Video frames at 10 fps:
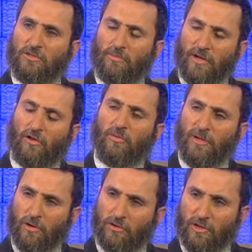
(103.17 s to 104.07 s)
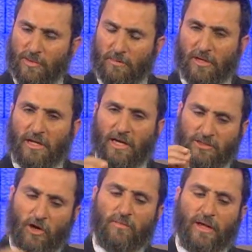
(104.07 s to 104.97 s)
so Michael could be known to the public. And I
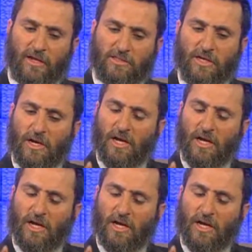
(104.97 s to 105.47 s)
saw the mannequins.